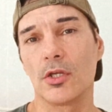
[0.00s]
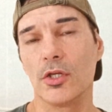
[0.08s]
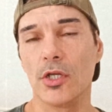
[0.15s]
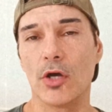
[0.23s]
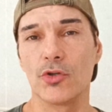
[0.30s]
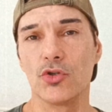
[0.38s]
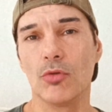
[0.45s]
You
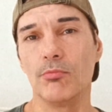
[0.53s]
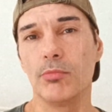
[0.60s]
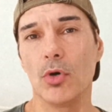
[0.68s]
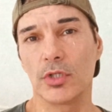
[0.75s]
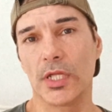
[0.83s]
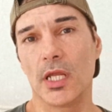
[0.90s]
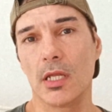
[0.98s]
know, your
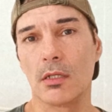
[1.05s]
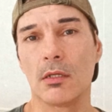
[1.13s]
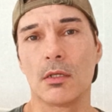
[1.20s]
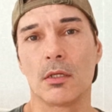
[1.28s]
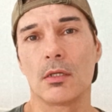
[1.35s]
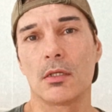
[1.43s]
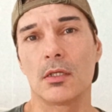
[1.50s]
body
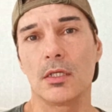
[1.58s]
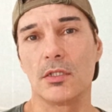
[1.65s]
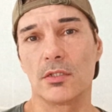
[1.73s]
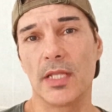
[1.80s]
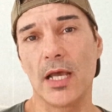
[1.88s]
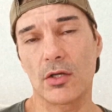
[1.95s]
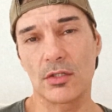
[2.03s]

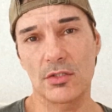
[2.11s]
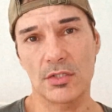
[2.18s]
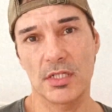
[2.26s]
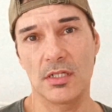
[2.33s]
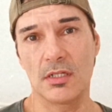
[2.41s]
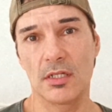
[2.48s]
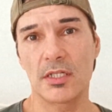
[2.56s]
is now
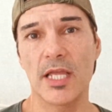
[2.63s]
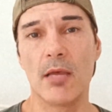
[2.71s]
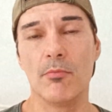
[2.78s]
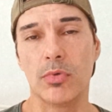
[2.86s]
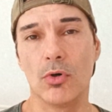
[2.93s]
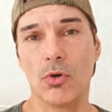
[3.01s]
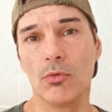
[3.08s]
considered a
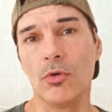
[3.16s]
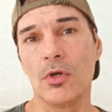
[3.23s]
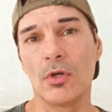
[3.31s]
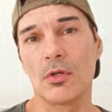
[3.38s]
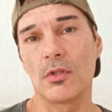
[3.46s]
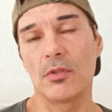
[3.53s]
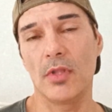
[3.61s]
temple
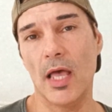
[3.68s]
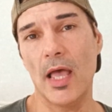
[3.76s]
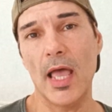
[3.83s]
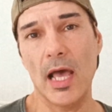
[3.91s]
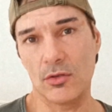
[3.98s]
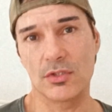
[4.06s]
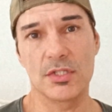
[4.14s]
that
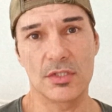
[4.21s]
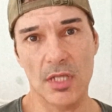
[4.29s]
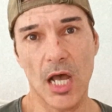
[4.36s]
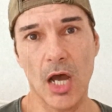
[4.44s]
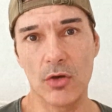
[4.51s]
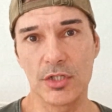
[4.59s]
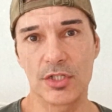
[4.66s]
houses the
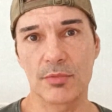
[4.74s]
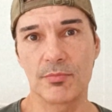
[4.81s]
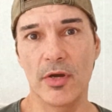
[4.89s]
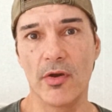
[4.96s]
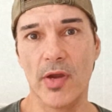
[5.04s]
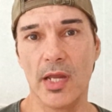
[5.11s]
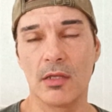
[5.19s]
Holy
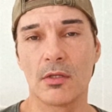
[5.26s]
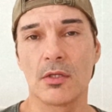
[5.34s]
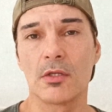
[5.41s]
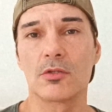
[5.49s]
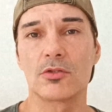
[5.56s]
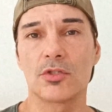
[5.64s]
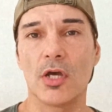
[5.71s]
Spirit.
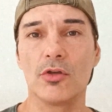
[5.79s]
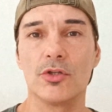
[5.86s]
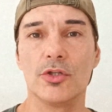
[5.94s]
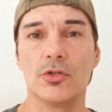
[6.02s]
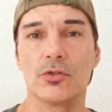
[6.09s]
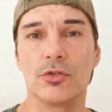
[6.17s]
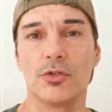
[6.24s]
So
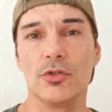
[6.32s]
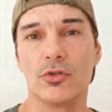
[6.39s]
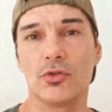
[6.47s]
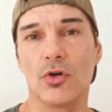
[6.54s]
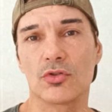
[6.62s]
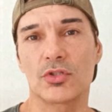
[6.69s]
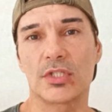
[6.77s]
you you're
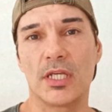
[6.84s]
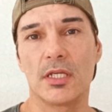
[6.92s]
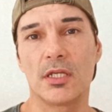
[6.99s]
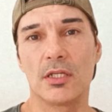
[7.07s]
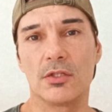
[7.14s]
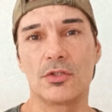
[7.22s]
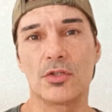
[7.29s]
not
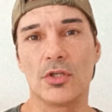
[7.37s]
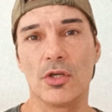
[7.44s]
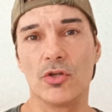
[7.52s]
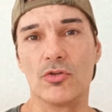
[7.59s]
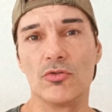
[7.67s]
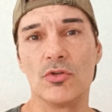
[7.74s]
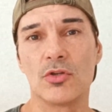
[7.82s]
seeking
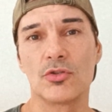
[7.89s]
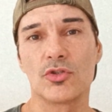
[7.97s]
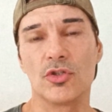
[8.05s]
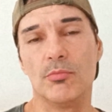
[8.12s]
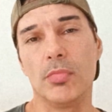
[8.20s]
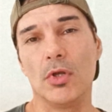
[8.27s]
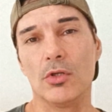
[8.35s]
to
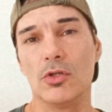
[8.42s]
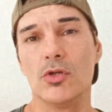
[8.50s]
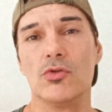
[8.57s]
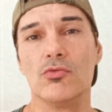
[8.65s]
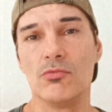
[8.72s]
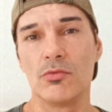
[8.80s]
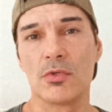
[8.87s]
to
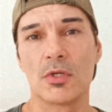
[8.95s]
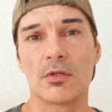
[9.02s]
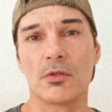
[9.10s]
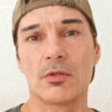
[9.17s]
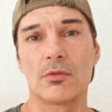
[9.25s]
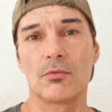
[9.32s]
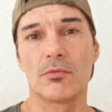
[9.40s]
pollute
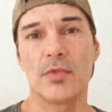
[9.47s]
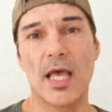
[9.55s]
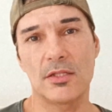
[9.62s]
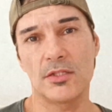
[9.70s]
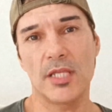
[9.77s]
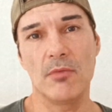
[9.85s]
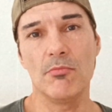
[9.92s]

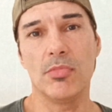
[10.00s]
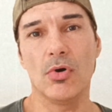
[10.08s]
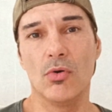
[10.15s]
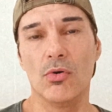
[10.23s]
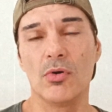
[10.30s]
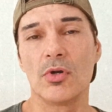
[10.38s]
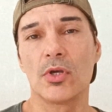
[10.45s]
that
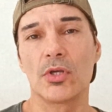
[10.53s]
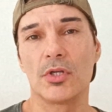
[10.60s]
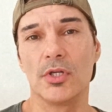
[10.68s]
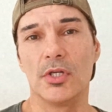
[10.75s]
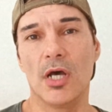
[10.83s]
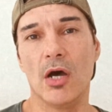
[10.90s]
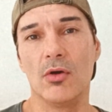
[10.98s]
temple,
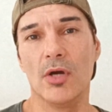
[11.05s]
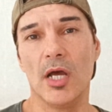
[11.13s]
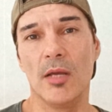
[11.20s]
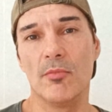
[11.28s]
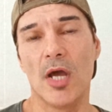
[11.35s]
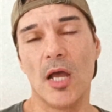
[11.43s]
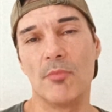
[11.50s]
you know,
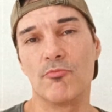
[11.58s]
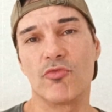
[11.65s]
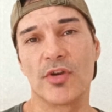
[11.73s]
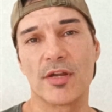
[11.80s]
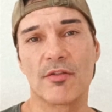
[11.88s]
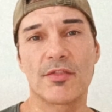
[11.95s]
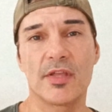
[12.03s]
and, and
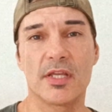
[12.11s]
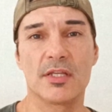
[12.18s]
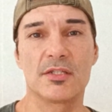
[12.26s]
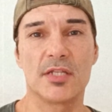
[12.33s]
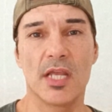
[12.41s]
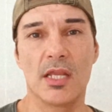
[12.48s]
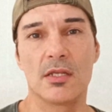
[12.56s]
bring
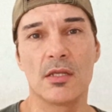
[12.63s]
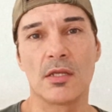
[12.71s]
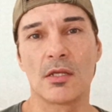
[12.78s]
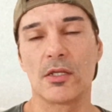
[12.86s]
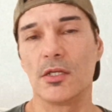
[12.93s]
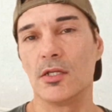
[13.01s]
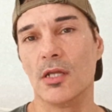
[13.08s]
things in,
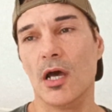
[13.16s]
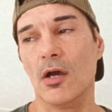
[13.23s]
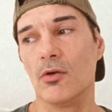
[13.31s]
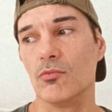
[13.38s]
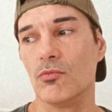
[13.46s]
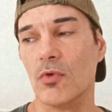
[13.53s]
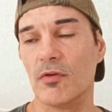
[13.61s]
you
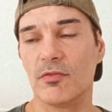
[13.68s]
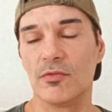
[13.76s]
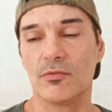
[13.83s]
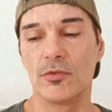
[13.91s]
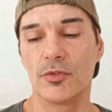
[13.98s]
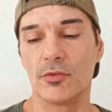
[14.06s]
know, whether